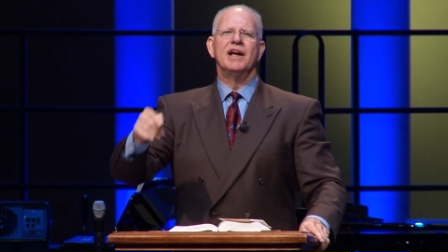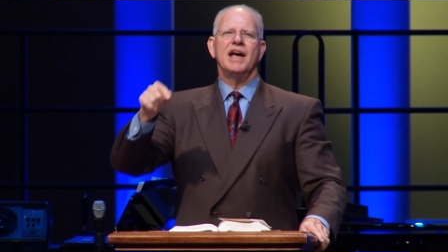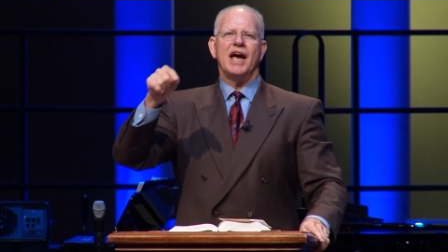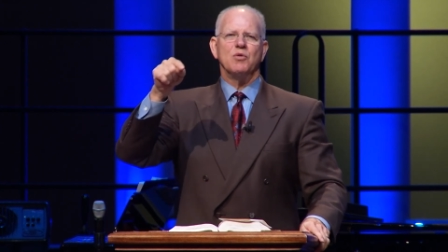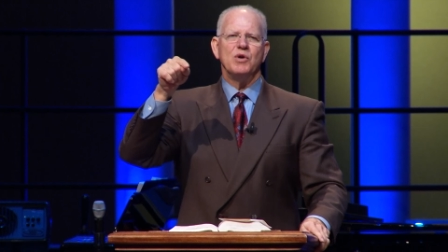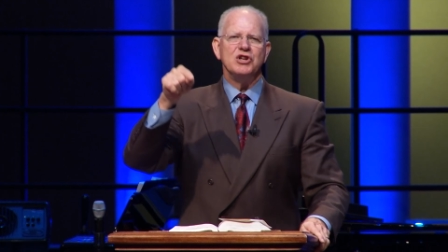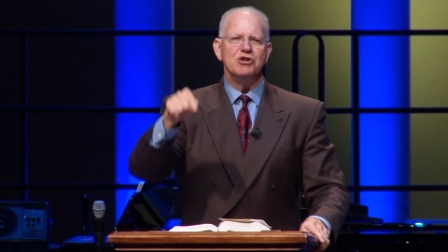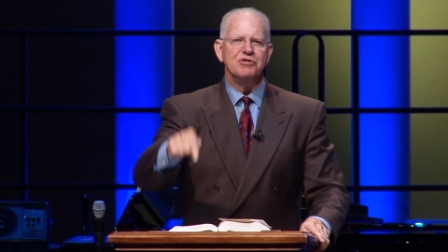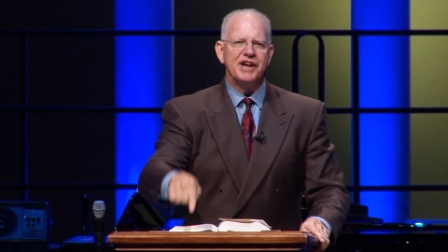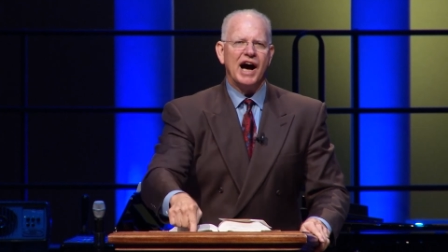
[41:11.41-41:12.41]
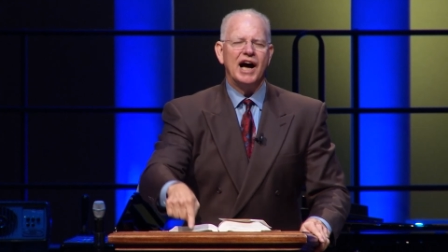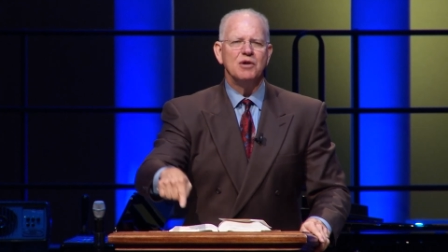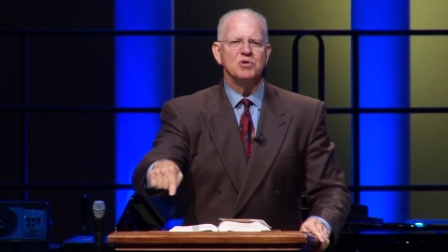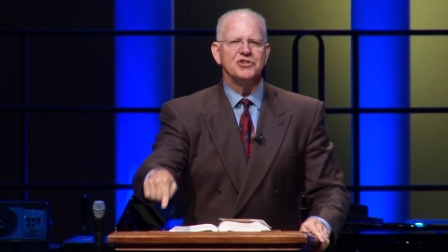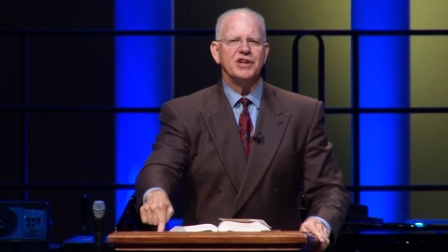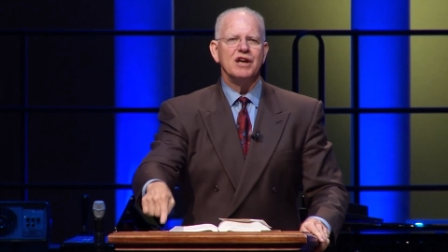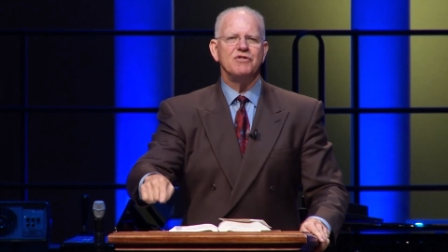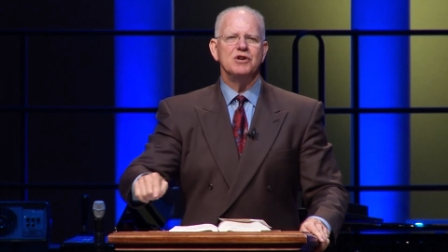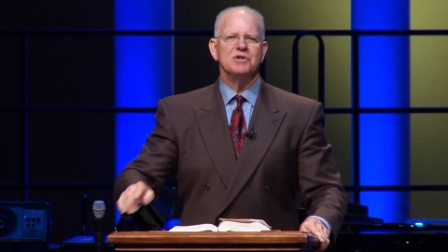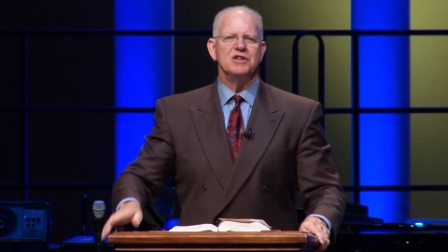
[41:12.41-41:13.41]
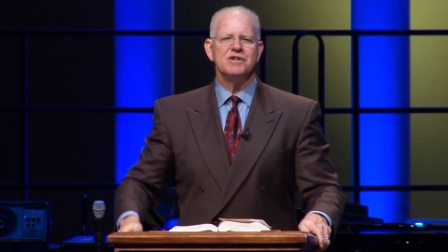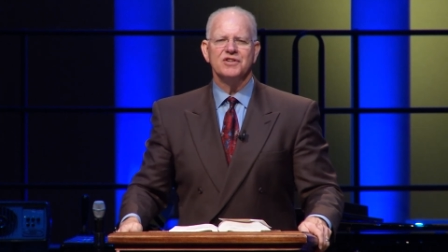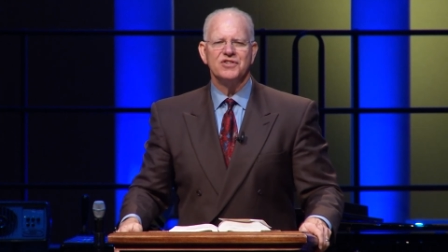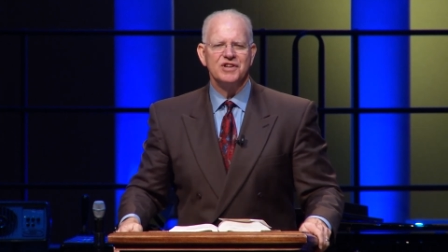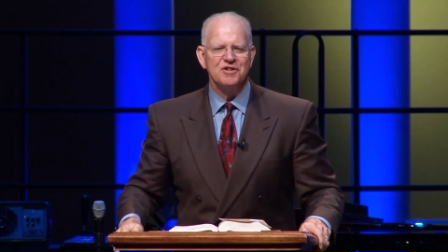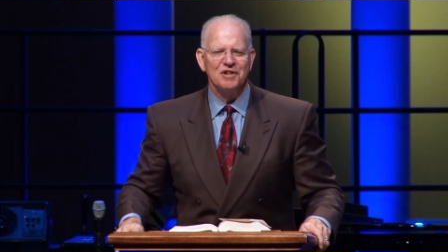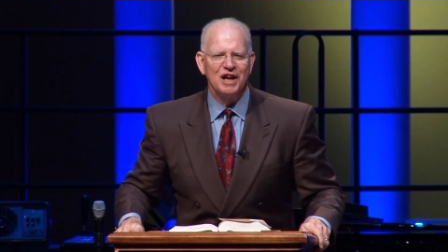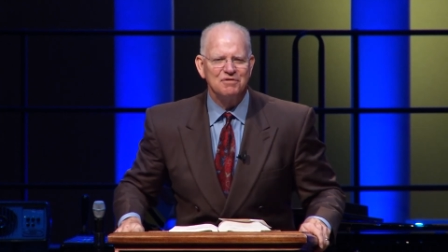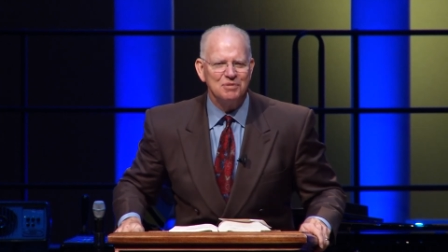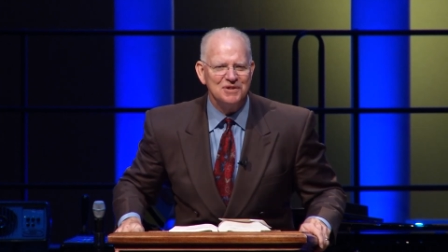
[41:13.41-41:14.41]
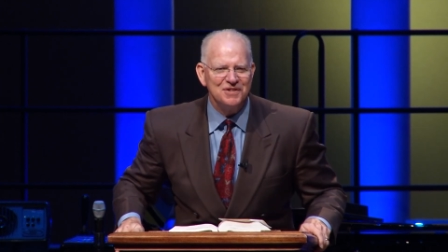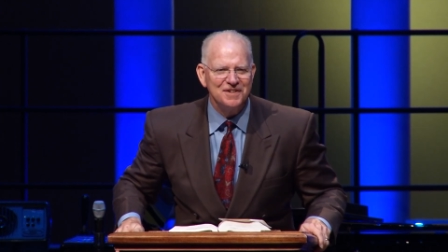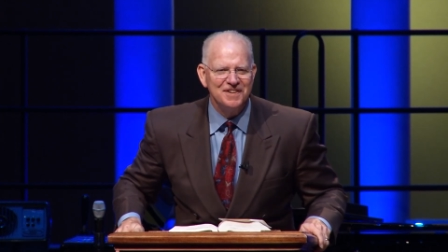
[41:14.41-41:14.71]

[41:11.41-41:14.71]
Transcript: and when you die, will save you and you can see your loved ones.